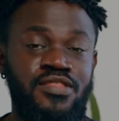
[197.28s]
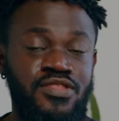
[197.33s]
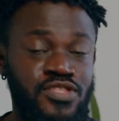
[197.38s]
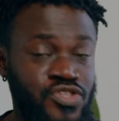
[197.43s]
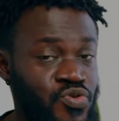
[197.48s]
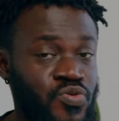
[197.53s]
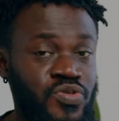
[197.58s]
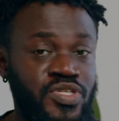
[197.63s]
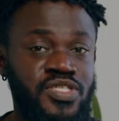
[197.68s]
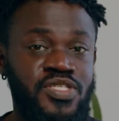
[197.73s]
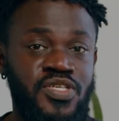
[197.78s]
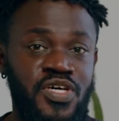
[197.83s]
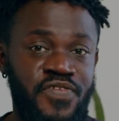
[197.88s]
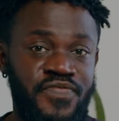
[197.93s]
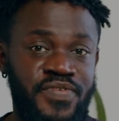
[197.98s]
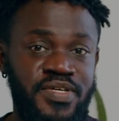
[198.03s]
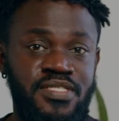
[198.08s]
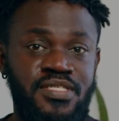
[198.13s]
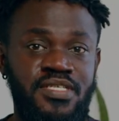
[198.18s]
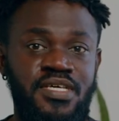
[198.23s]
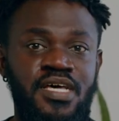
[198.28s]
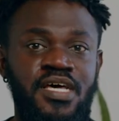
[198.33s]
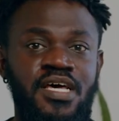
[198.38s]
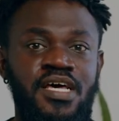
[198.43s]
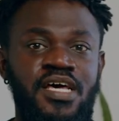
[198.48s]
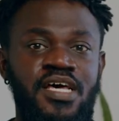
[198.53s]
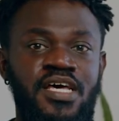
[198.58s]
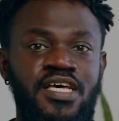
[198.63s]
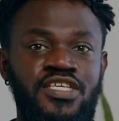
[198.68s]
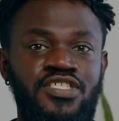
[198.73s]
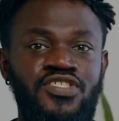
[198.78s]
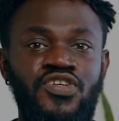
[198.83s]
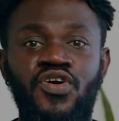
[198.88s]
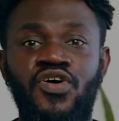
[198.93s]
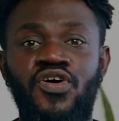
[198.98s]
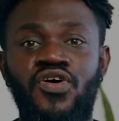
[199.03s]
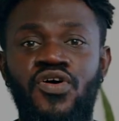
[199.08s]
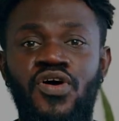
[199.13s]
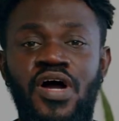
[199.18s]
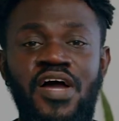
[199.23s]
You deserve it.
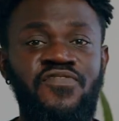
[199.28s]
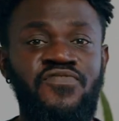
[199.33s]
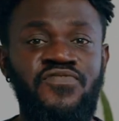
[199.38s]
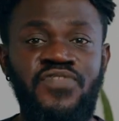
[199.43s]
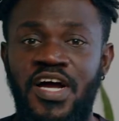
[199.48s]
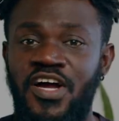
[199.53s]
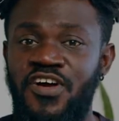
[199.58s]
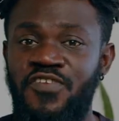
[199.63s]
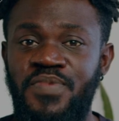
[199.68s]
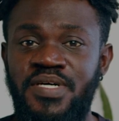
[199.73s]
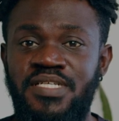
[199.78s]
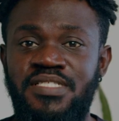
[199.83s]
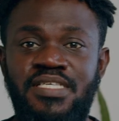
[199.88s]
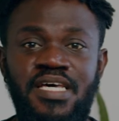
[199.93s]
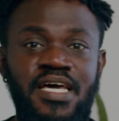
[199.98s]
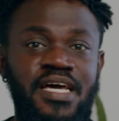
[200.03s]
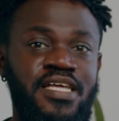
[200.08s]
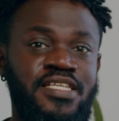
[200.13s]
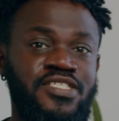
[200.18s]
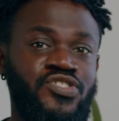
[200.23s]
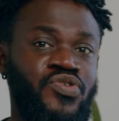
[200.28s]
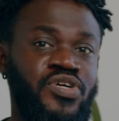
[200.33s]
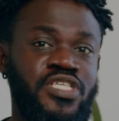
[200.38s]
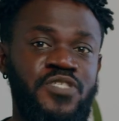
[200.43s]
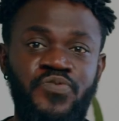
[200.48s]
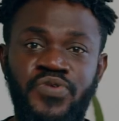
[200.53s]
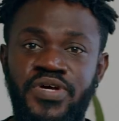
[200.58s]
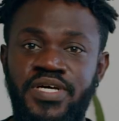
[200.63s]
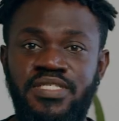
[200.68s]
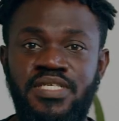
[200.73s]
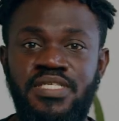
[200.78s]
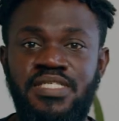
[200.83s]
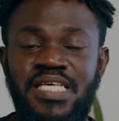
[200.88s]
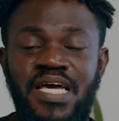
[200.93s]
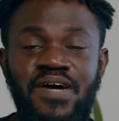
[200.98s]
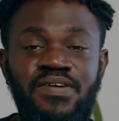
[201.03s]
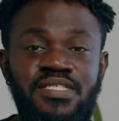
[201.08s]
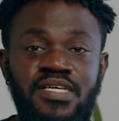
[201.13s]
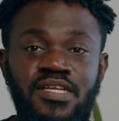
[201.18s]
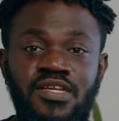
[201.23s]
Your environment and your experiences
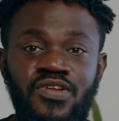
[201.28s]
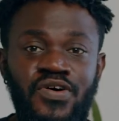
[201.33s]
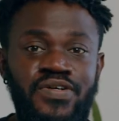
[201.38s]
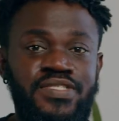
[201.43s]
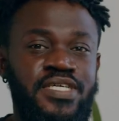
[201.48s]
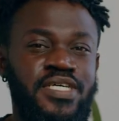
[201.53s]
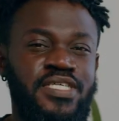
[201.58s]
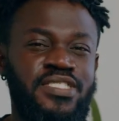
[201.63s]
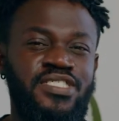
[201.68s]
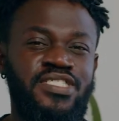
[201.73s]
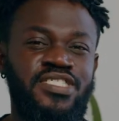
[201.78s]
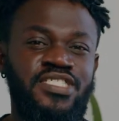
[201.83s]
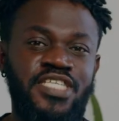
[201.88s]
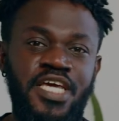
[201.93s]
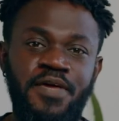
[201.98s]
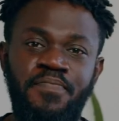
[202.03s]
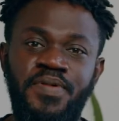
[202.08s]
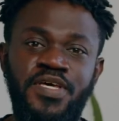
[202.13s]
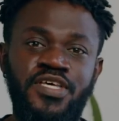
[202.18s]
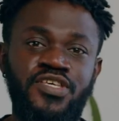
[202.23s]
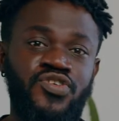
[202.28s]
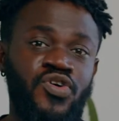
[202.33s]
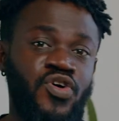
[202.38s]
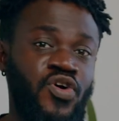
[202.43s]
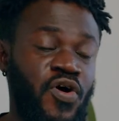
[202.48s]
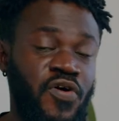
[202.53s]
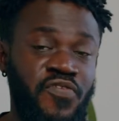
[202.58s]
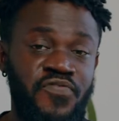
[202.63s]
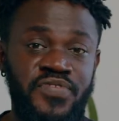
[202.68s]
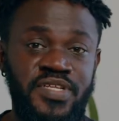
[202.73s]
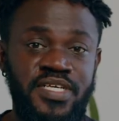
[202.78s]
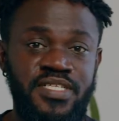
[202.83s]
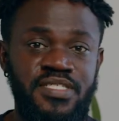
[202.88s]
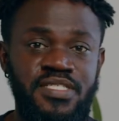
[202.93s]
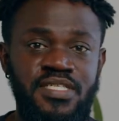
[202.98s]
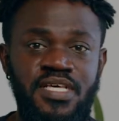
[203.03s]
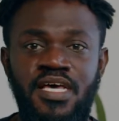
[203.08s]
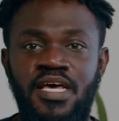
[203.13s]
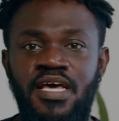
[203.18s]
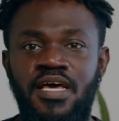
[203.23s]
count a lot in shaping your
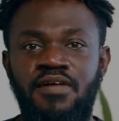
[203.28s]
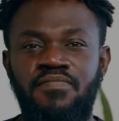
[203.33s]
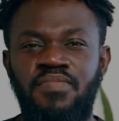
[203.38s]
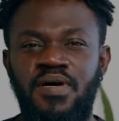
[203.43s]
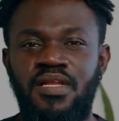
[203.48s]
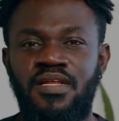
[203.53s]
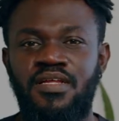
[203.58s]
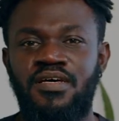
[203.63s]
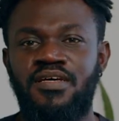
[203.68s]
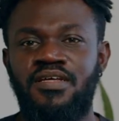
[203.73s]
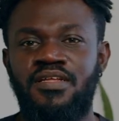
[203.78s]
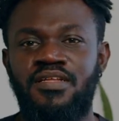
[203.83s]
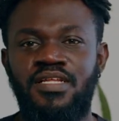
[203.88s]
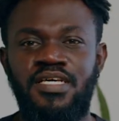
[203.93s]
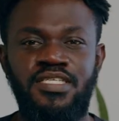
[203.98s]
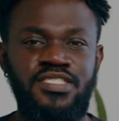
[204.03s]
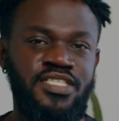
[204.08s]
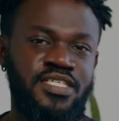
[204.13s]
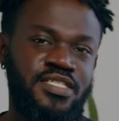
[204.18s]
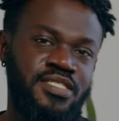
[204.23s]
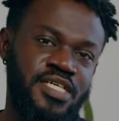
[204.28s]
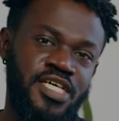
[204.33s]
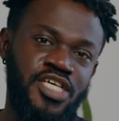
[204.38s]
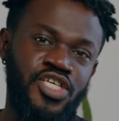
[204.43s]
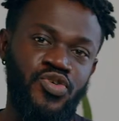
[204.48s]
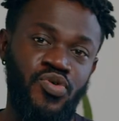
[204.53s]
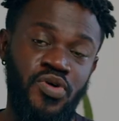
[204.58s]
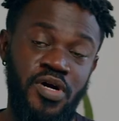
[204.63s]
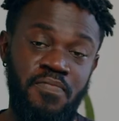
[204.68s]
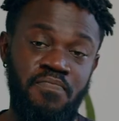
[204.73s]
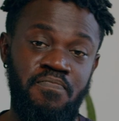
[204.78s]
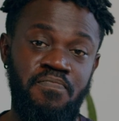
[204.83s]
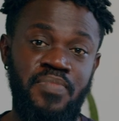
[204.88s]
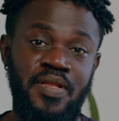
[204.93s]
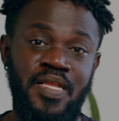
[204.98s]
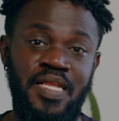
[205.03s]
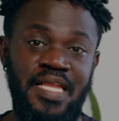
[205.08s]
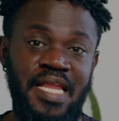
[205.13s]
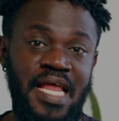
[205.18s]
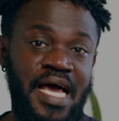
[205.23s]
confidence. But let's just say you are a
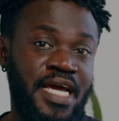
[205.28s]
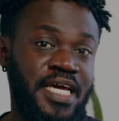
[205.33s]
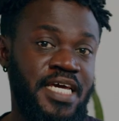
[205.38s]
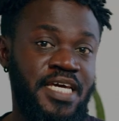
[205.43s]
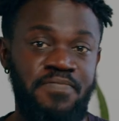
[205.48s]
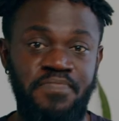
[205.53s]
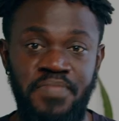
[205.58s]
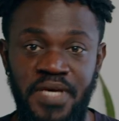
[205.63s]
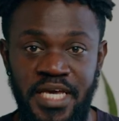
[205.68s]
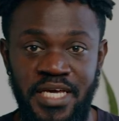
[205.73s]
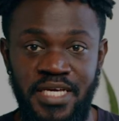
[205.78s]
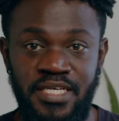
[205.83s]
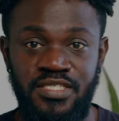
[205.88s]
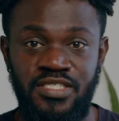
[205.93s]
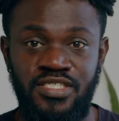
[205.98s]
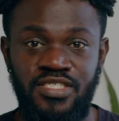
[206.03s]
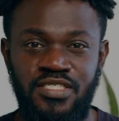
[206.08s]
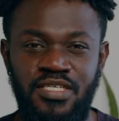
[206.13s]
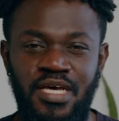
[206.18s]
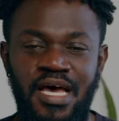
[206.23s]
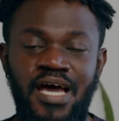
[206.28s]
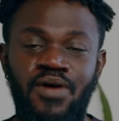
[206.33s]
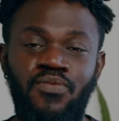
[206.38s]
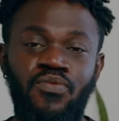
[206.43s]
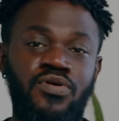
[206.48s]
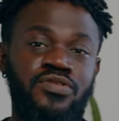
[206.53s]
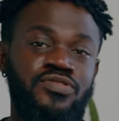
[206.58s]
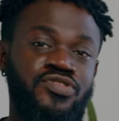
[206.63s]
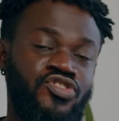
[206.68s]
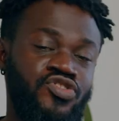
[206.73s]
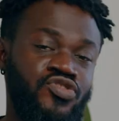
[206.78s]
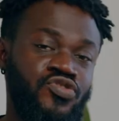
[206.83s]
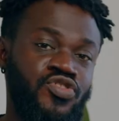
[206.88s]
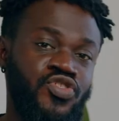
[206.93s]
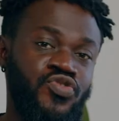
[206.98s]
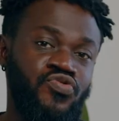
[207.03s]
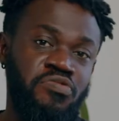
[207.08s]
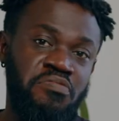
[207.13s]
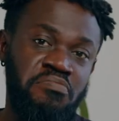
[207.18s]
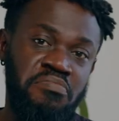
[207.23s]
blank page. I want you
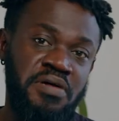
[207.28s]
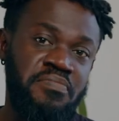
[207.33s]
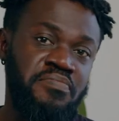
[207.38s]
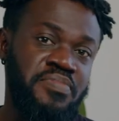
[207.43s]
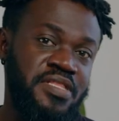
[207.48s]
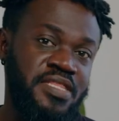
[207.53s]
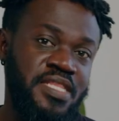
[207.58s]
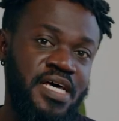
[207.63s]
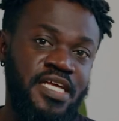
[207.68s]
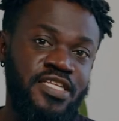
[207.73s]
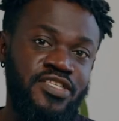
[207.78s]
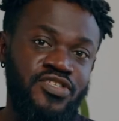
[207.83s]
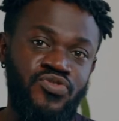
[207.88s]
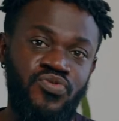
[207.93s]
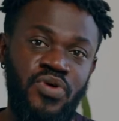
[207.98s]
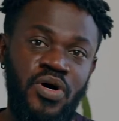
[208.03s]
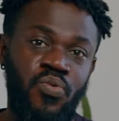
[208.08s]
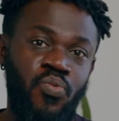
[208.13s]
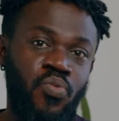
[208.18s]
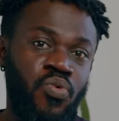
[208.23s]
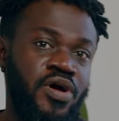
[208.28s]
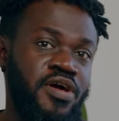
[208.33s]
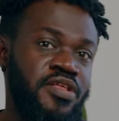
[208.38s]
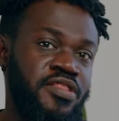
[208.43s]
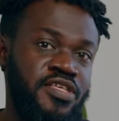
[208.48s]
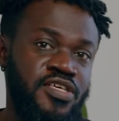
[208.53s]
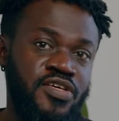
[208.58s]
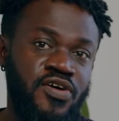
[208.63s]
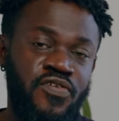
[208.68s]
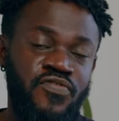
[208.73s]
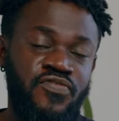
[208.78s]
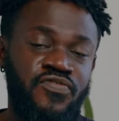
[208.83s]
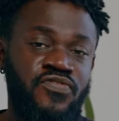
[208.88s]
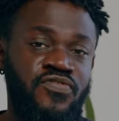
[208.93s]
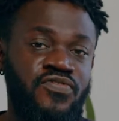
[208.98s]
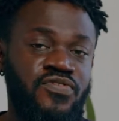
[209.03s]
to remember that you are worthy of